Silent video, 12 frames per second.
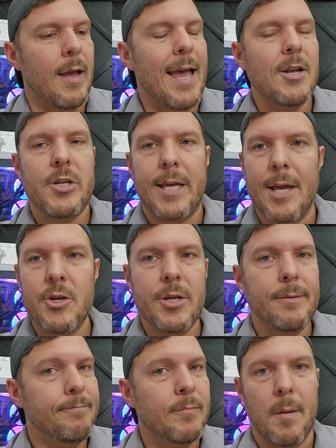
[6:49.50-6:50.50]

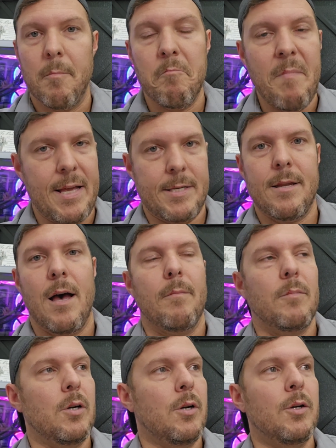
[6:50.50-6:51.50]
Education, messed
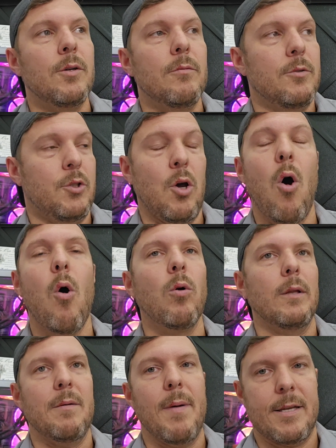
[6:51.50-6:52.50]
up.
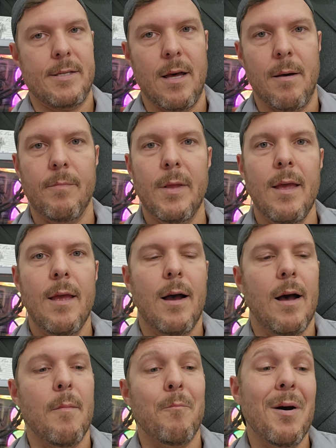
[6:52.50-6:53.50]
Totally messed up.
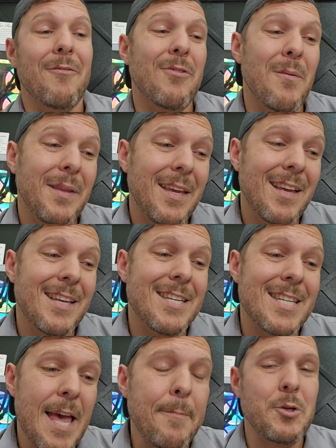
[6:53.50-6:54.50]
But from the
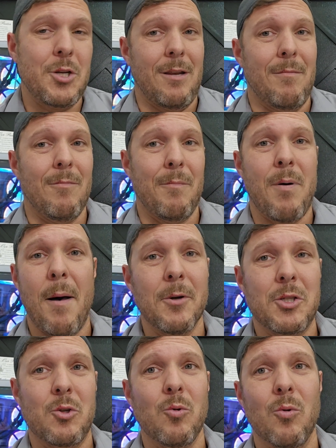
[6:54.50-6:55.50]
inception,
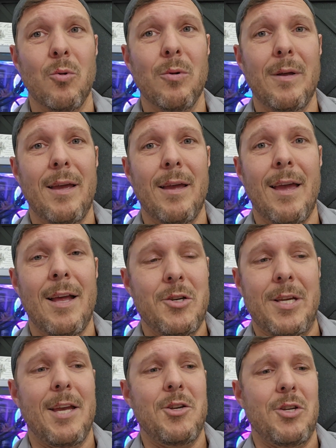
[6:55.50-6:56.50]
public school
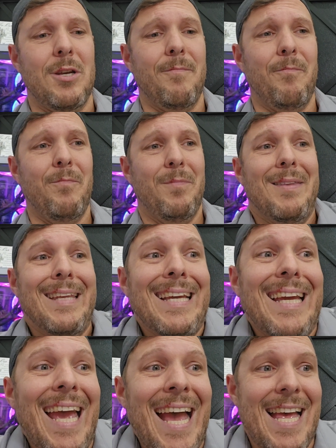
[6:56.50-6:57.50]
education
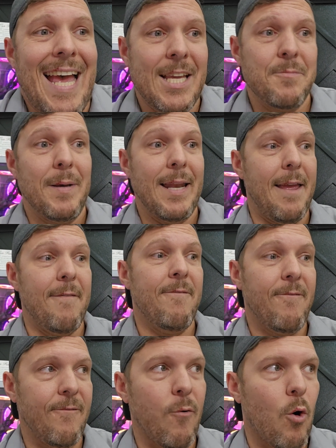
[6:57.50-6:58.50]
has been a
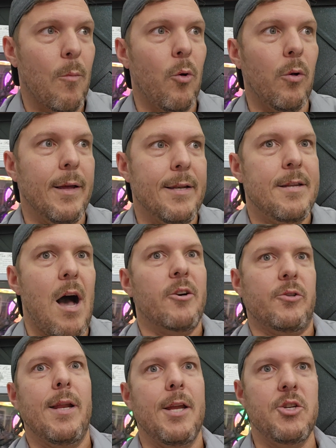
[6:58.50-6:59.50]
formal
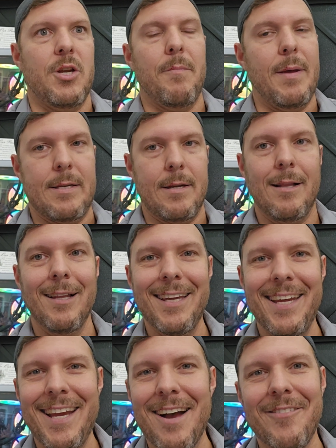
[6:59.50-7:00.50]
indoctrination,
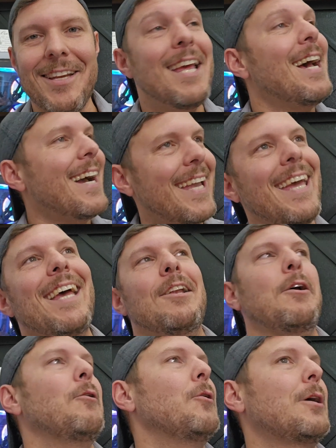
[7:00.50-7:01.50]
basically. I mean,
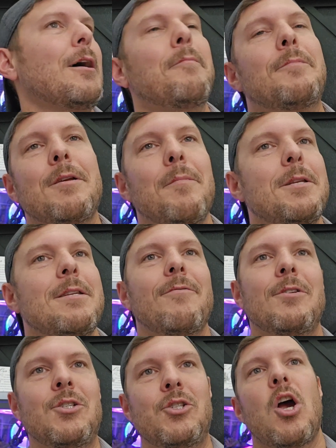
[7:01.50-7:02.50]
again, go look up some of the
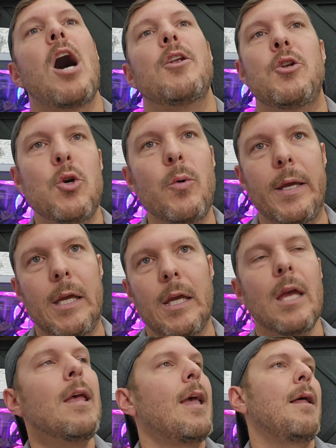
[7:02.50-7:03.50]
stuff John
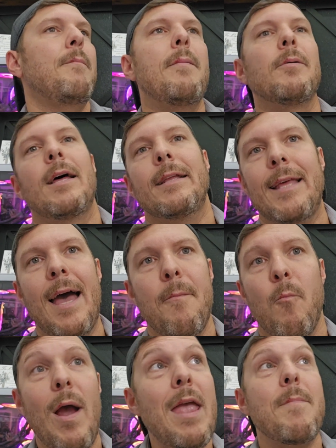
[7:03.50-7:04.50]
Dewey and people like
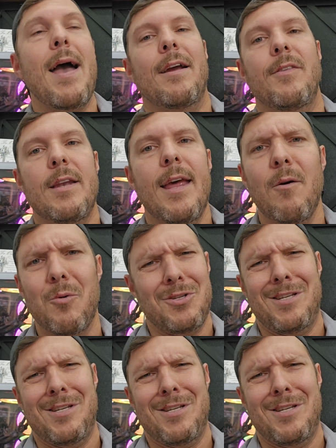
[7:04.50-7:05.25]
that way back in the day were